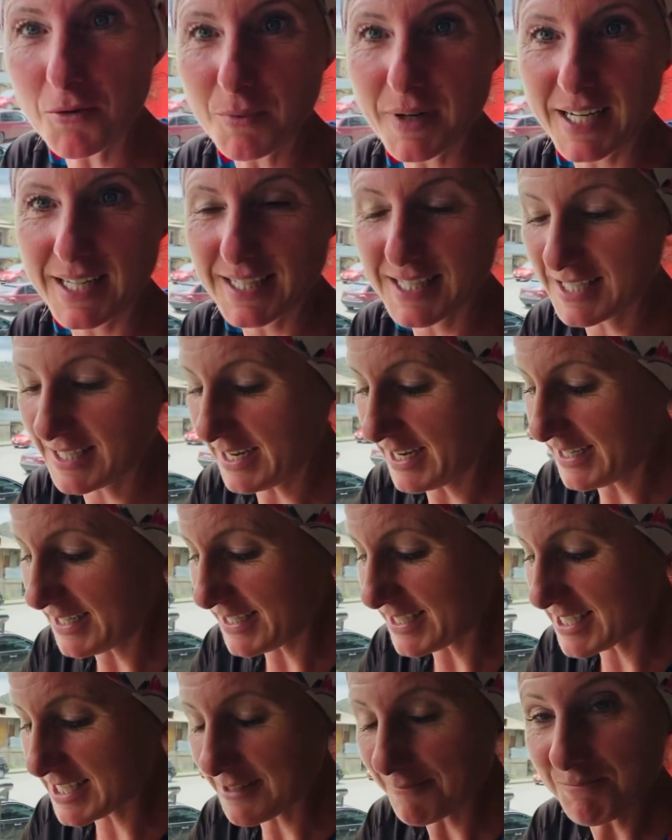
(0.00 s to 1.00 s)
wheat and
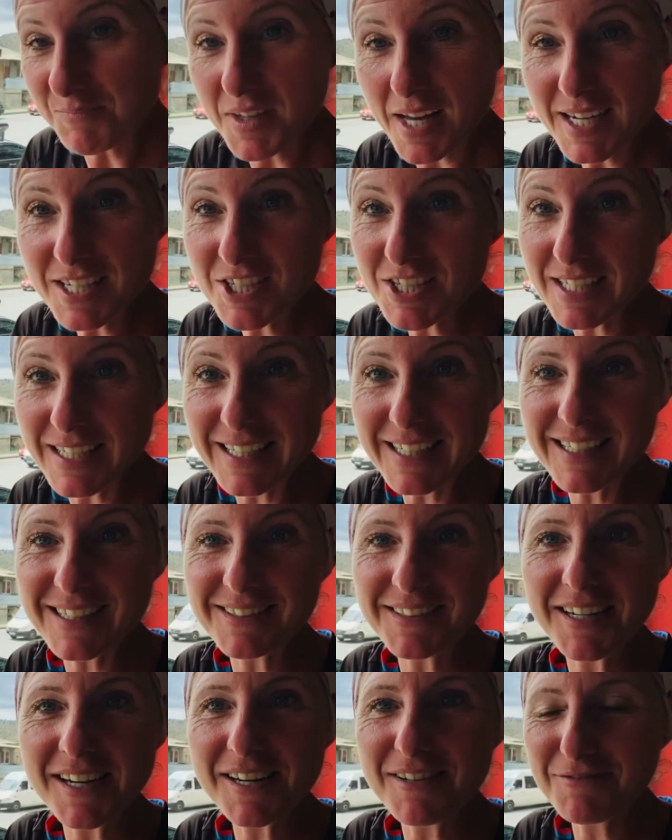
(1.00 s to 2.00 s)
it's actually
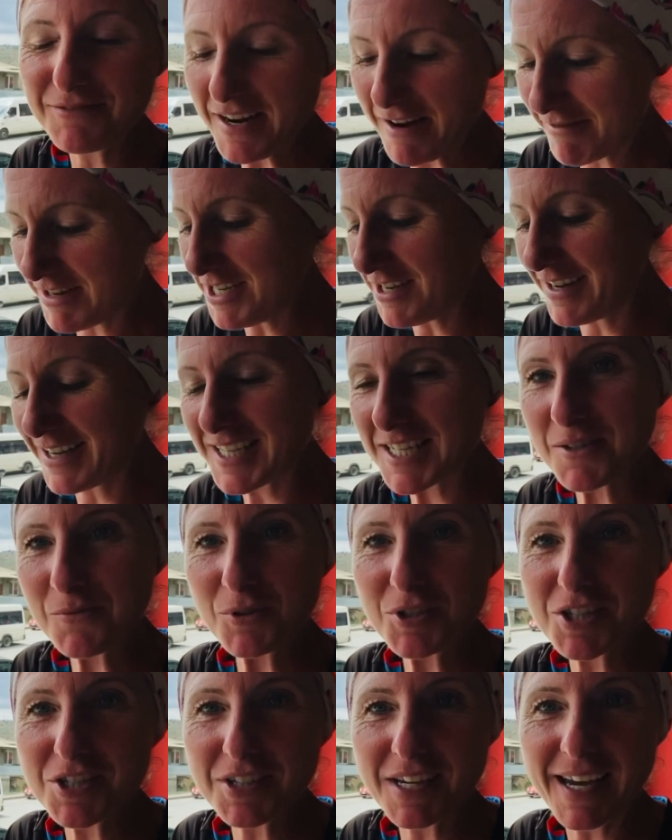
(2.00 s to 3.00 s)
fairly nice
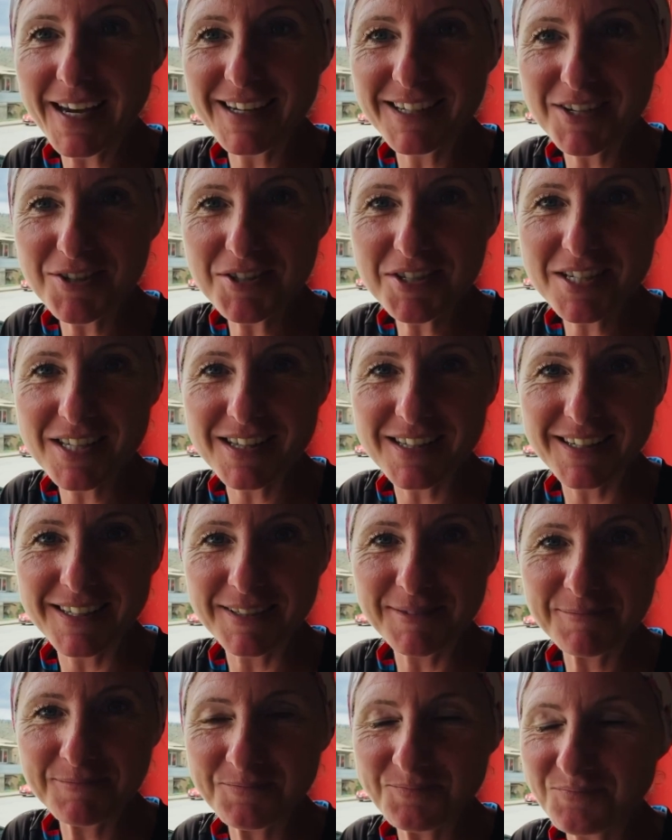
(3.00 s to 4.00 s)
once you get used to
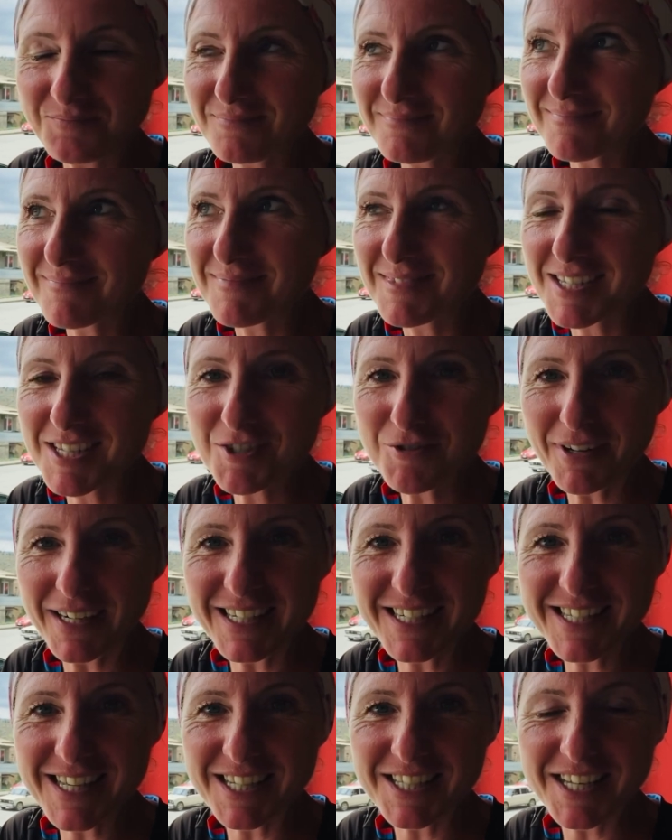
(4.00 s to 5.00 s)
the strange
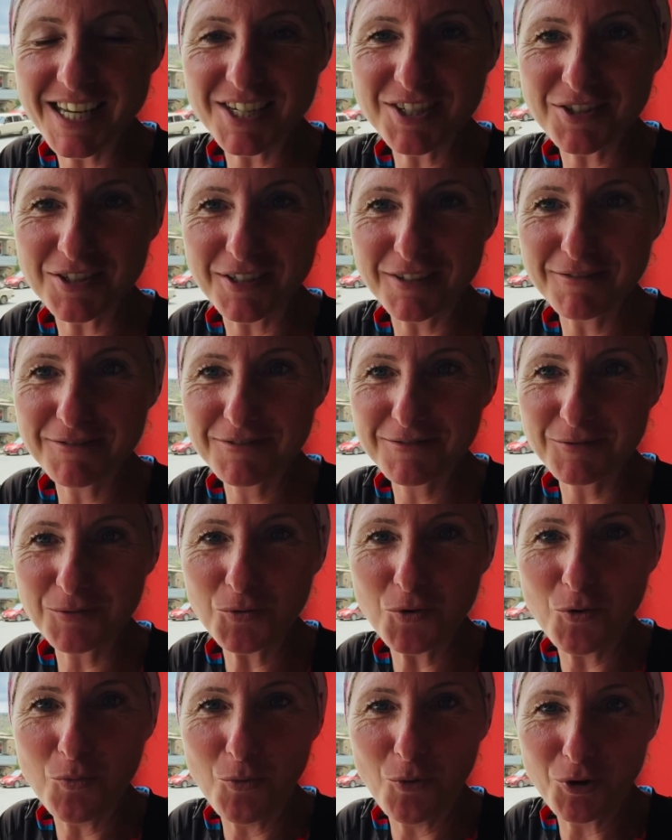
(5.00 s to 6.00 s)
sensation of
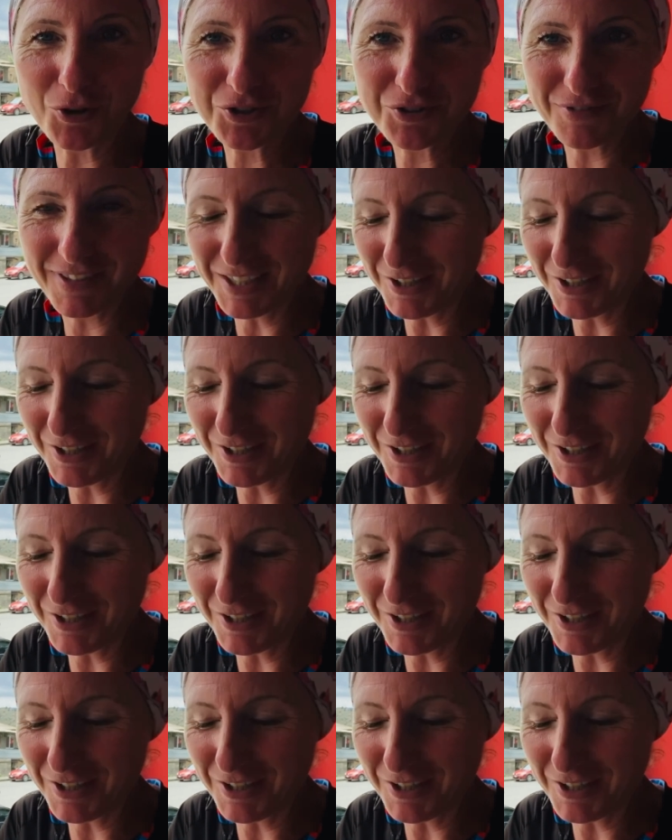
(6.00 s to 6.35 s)
more watery